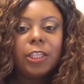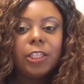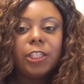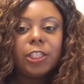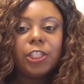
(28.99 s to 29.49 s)

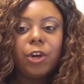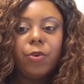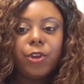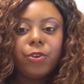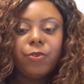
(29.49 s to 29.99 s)
to show
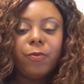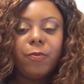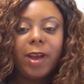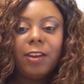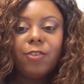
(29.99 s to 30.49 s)
you
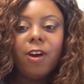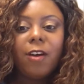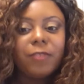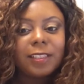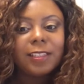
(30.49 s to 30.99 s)
my new
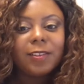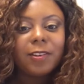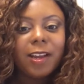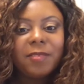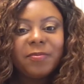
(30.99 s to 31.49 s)
office,
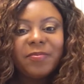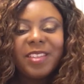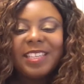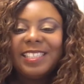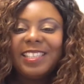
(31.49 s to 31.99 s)
right?
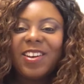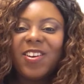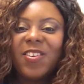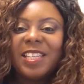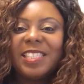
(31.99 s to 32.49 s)

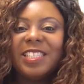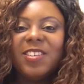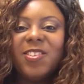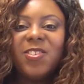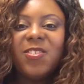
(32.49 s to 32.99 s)
So it's
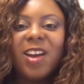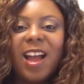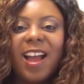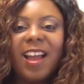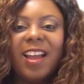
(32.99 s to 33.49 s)
new.
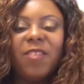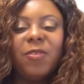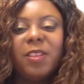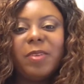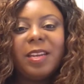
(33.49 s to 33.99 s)
I have
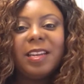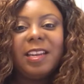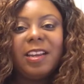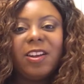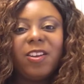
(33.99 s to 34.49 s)
only been in
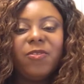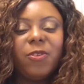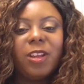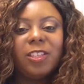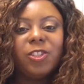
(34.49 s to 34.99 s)
here
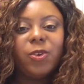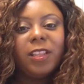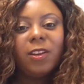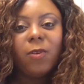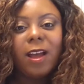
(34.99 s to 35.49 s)
for a short
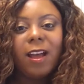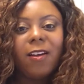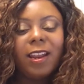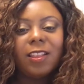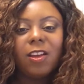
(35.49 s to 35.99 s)
little while,
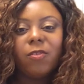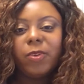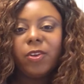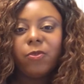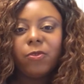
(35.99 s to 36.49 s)
and I thought it'd
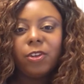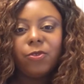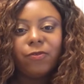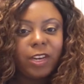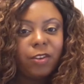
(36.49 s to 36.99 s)
be cool to do
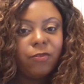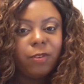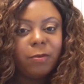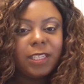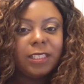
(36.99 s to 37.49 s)
a video
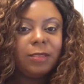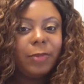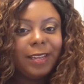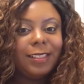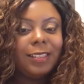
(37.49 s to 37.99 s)
from this
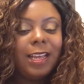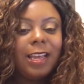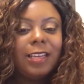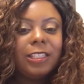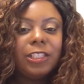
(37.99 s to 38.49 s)
space.
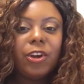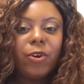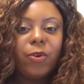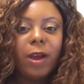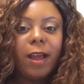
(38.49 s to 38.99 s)

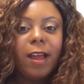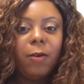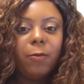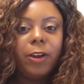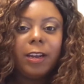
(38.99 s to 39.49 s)
So
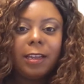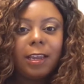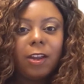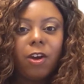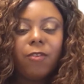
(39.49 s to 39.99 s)
we're going to
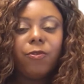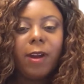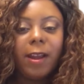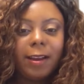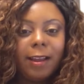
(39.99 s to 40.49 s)
kick it off
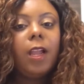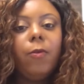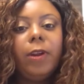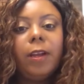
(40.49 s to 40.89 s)
right now. When it